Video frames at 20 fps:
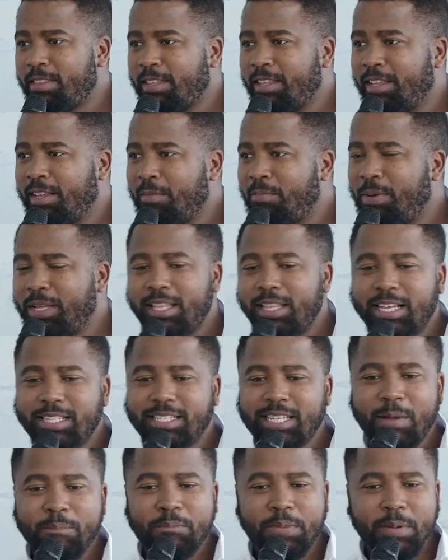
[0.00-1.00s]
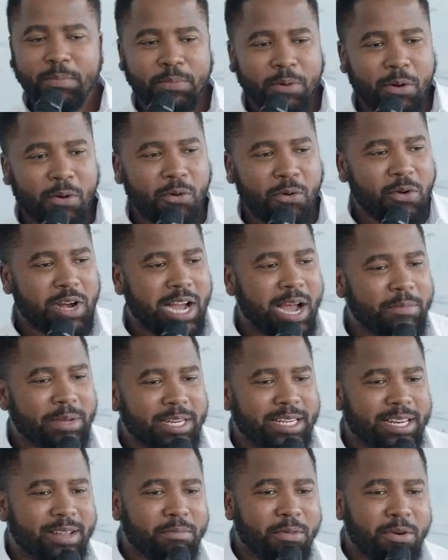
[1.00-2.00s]
But there are some people who come in the
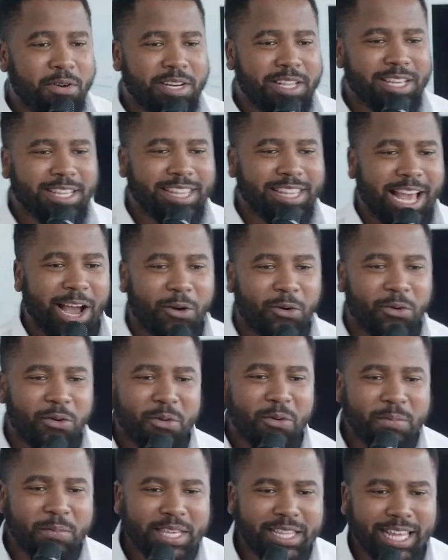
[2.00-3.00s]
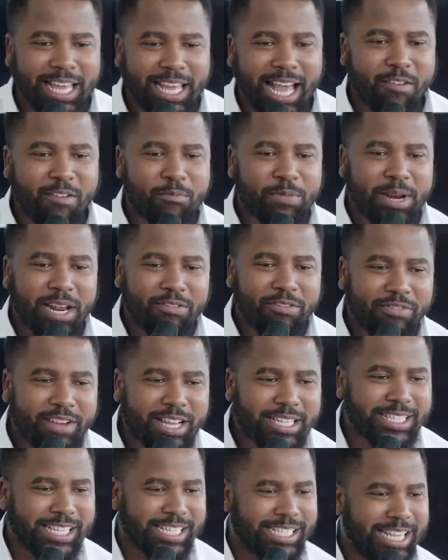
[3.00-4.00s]
morning, they are gloomy, they have breakfast,
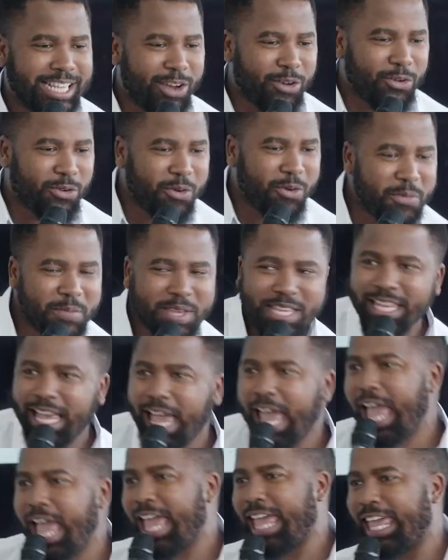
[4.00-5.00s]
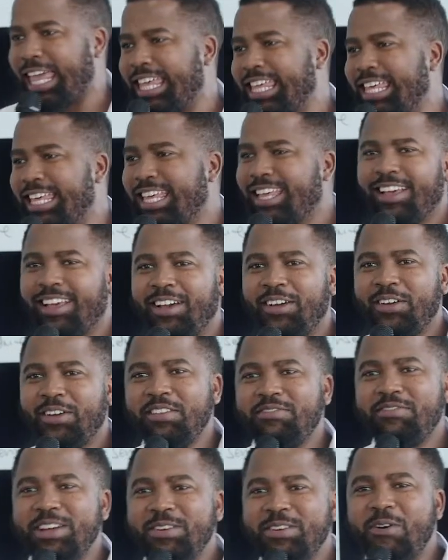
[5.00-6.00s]
they stay gloomy.
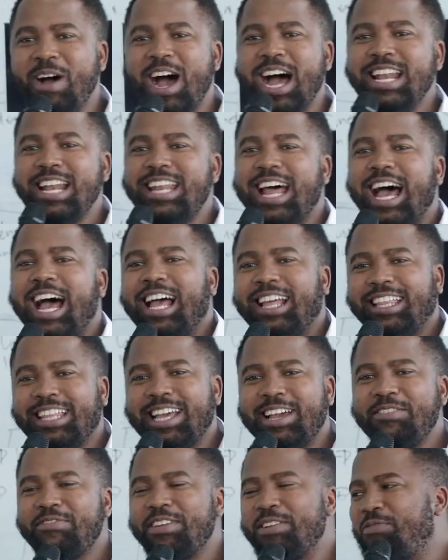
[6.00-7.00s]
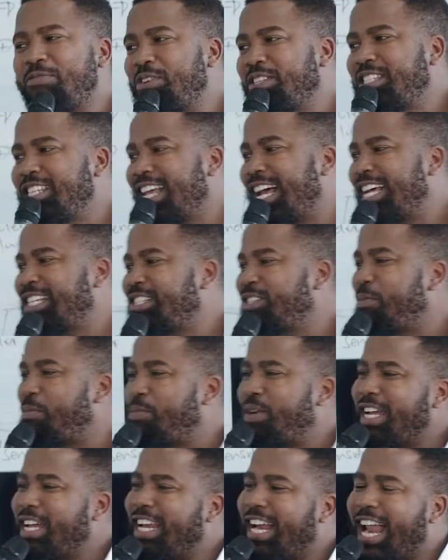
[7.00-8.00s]
Even wonder. They are even forcing us to
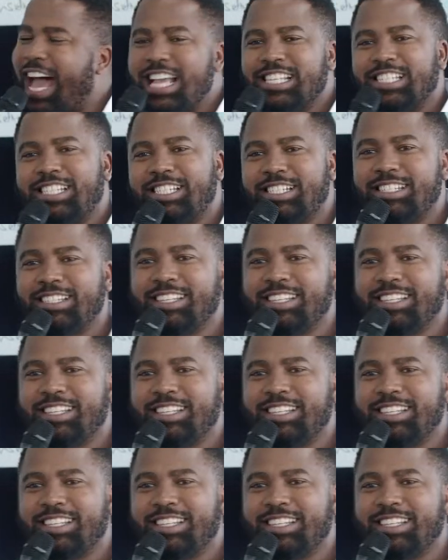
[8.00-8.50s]
bring lunch.